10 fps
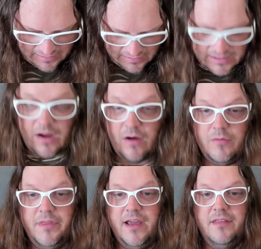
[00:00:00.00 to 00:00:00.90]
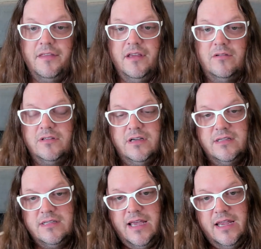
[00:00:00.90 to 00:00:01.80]
Yeah, the other thing I was going to
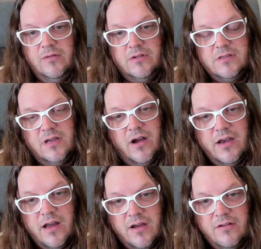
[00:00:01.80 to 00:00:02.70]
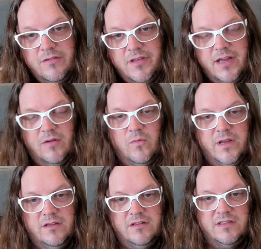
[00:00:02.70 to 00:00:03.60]
say was, I know that
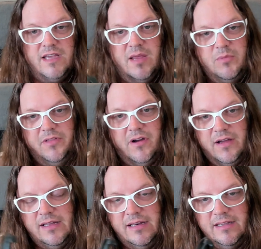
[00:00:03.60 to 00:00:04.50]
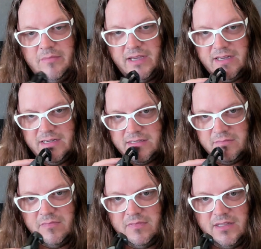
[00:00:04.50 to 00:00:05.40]
when you disable the i-clic
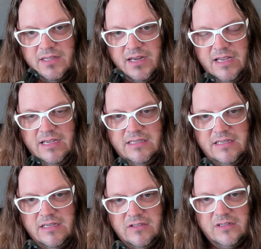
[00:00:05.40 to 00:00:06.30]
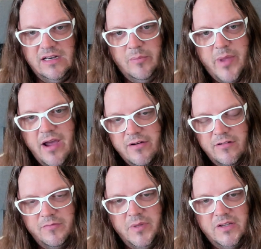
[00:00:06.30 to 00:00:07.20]
mechanism that they're easier to clip out
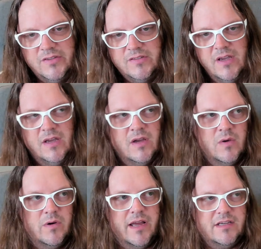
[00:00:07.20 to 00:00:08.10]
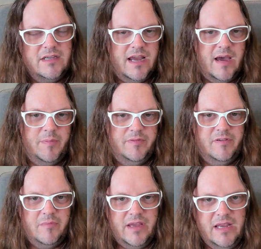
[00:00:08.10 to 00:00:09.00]
of, because what actually happened to
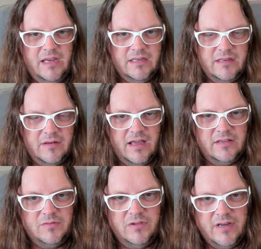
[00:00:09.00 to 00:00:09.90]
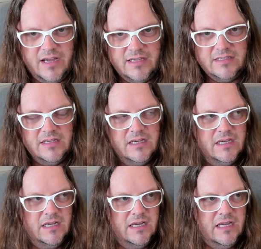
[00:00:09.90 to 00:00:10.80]
me in the last few days
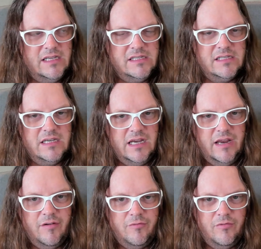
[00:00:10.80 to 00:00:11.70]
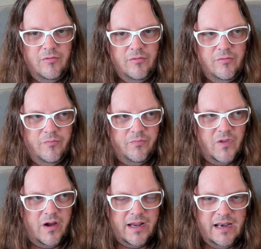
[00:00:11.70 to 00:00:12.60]
is
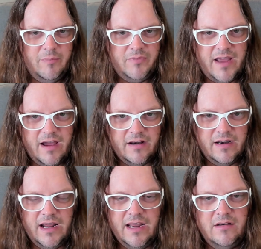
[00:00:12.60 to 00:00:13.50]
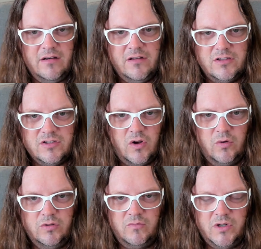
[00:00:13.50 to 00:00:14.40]
I clipped out and the
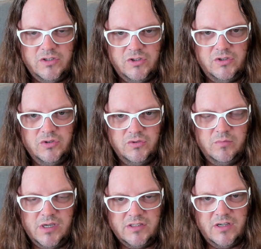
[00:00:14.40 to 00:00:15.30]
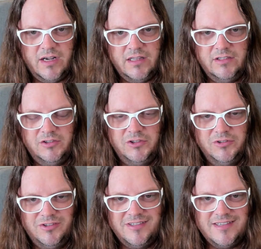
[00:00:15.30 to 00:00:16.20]
sole of my shoe, my cycling shoe,
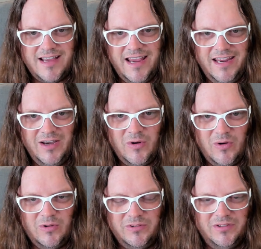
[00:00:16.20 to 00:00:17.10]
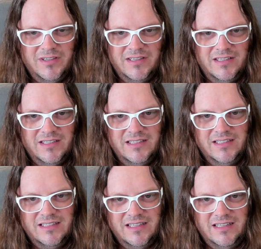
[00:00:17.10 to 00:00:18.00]
stayed on
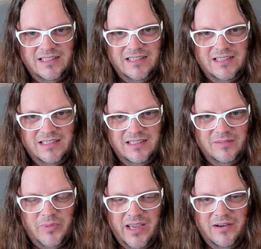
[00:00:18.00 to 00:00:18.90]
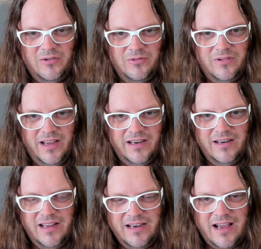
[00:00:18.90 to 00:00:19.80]
the pedal, and
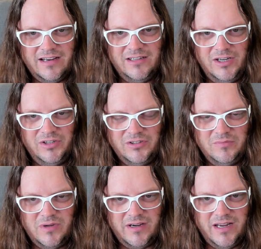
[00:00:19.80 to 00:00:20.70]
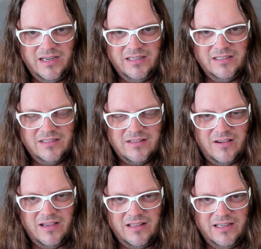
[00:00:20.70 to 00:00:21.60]
it unglued my
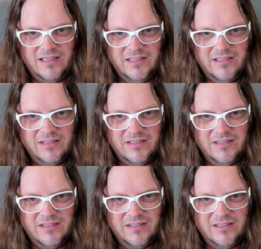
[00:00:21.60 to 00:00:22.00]
cycling